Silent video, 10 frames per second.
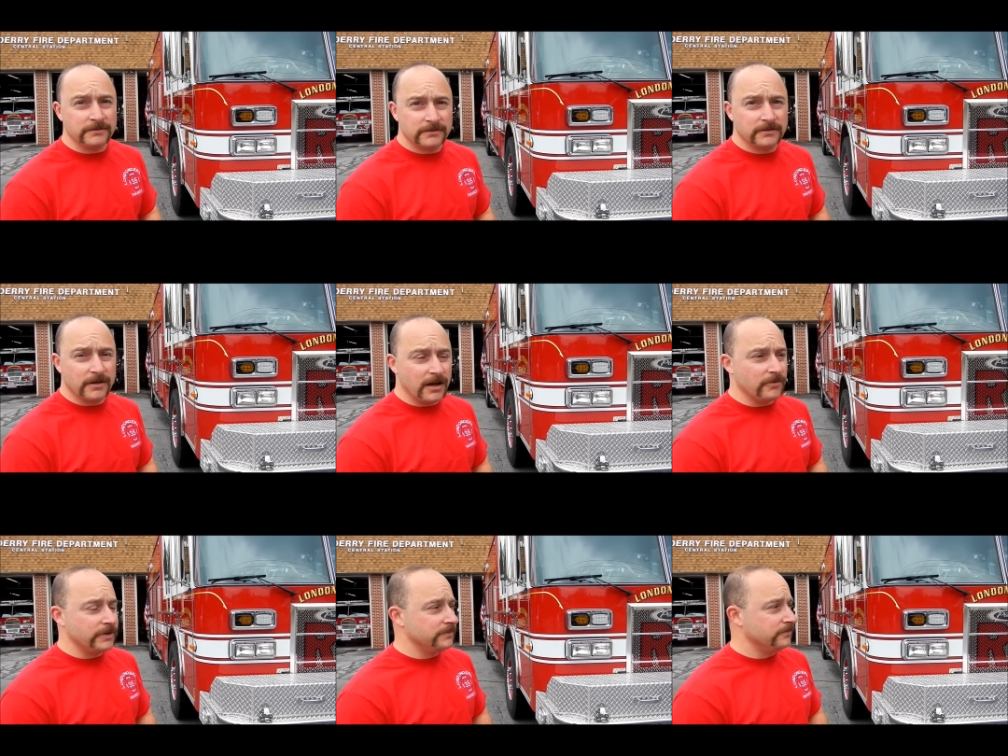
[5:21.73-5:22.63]

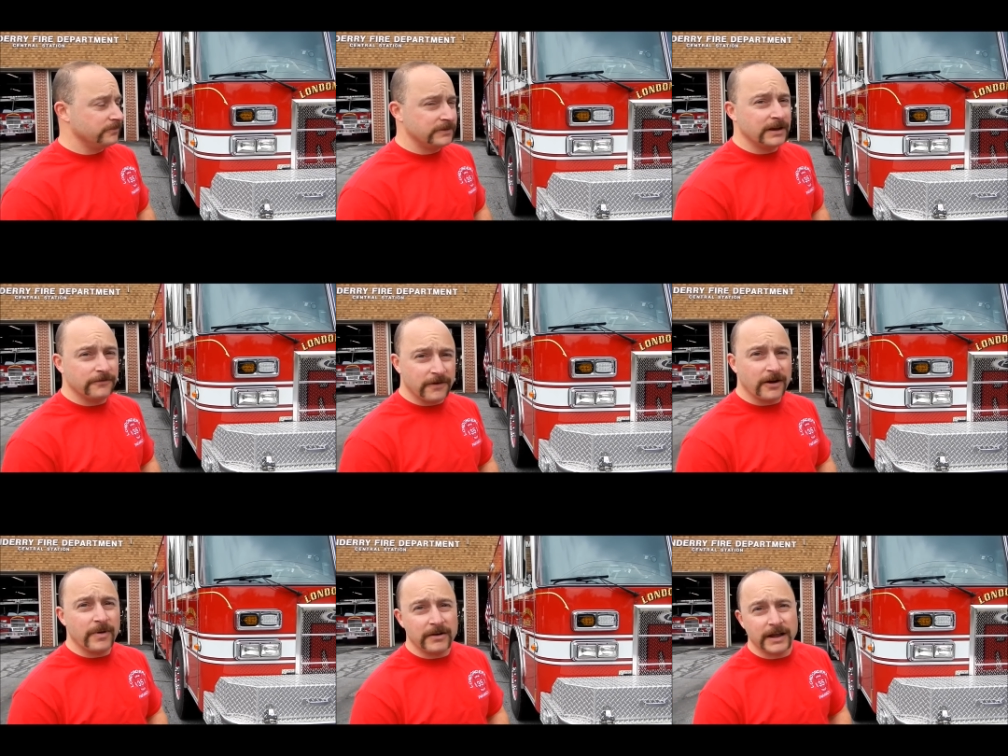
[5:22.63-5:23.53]
Uh, we get a fair
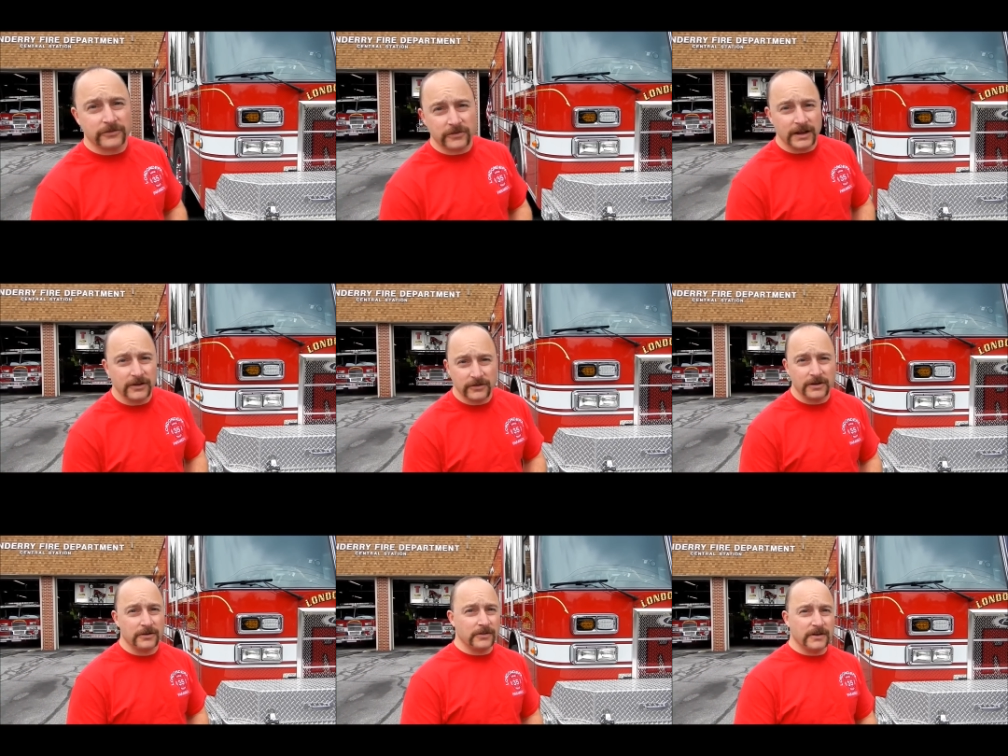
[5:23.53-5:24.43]
amount of extrication
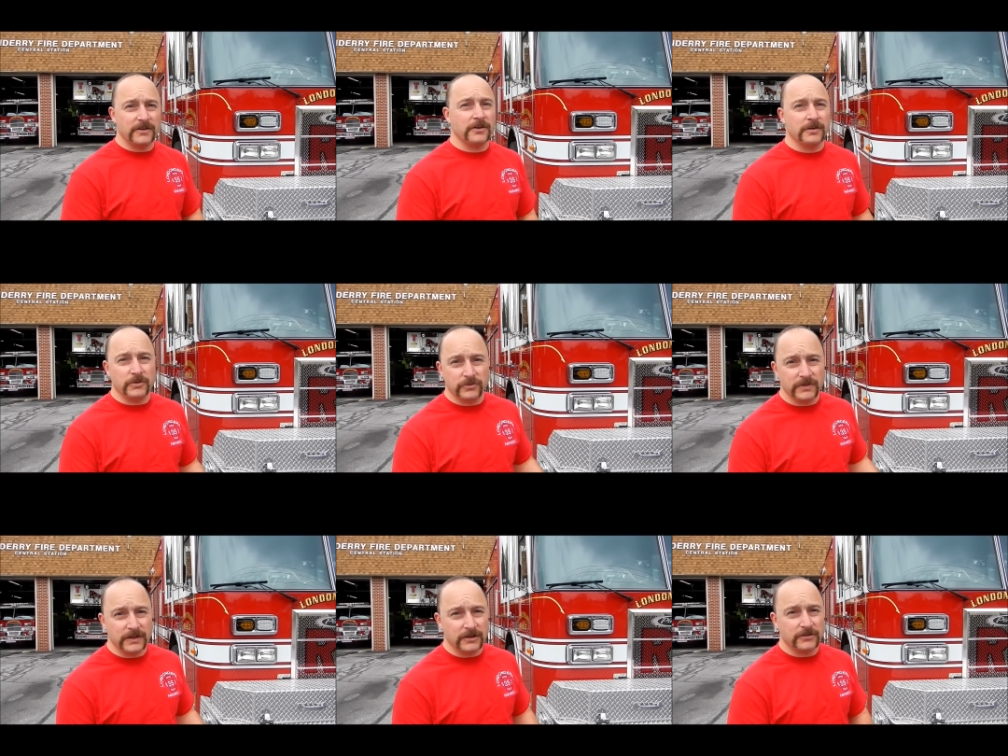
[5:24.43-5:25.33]
here in Londonderry
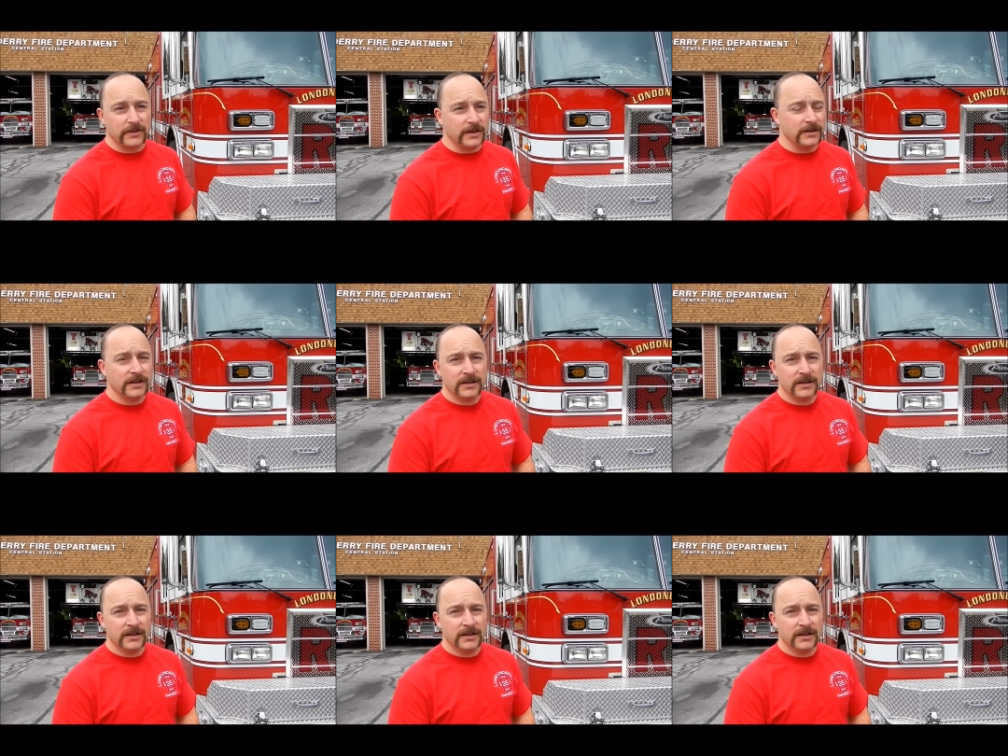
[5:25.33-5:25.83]
between the interstate